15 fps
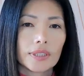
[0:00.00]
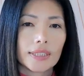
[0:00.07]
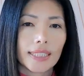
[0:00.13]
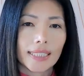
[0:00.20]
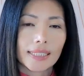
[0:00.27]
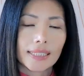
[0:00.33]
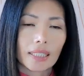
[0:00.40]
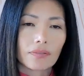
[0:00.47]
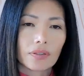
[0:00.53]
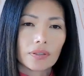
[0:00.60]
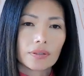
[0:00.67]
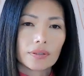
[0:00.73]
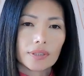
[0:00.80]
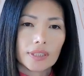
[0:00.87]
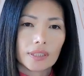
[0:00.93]
Take
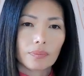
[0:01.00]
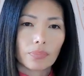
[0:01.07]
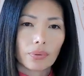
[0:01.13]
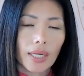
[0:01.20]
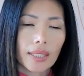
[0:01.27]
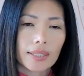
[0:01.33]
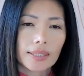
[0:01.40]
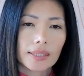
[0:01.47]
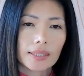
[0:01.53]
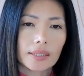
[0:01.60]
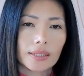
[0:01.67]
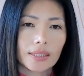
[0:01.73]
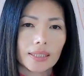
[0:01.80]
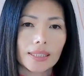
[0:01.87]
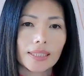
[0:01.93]
several deep breaths
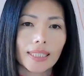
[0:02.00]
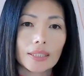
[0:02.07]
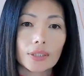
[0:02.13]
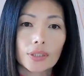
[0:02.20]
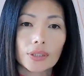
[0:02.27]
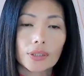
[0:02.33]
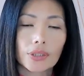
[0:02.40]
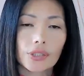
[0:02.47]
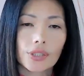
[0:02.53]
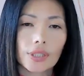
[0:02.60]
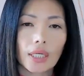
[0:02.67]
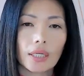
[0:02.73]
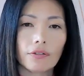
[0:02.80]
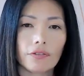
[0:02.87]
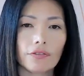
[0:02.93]
to center
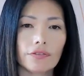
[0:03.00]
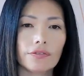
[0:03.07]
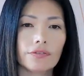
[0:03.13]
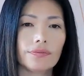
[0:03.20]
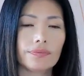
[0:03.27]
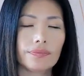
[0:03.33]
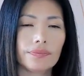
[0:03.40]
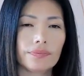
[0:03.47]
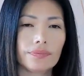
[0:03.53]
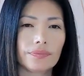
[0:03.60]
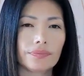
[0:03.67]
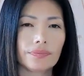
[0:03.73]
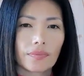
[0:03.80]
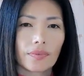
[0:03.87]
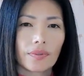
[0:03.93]
yourself.
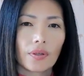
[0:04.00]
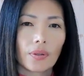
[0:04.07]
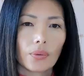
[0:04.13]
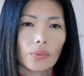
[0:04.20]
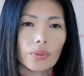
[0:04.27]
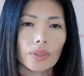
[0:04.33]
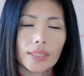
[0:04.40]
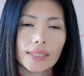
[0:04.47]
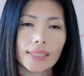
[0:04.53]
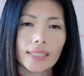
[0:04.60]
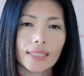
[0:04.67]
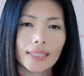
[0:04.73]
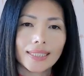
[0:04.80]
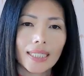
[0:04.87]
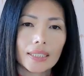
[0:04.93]
Release
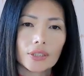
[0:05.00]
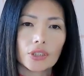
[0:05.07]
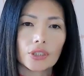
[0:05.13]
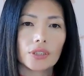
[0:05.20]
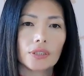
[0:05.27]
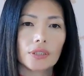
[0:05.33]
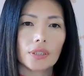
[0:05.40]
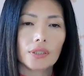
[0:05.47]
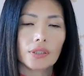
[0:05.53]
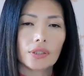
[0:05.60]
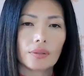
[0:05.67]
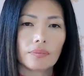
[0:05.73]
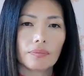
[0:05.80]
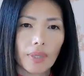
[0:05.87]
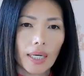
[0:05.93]
any tension in
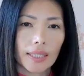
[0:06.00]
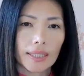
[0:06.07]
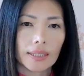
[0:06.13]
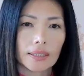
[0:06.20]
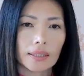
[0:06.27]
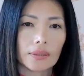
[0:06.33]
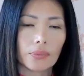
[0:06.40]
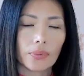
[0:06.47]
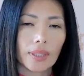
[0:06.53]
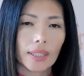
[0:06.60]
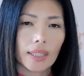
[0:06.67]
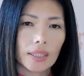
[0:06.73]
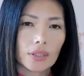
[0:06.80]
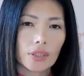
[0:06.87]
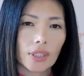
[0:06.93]
your body with
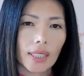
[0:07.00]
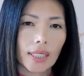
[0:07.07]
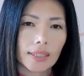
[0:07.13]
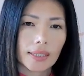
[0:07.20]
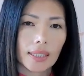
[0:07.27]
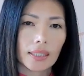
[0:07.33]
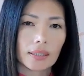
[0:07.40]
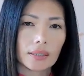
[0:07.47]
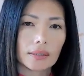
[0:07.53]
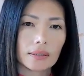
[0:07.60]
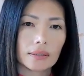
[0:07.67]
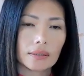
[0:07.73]
each exhale.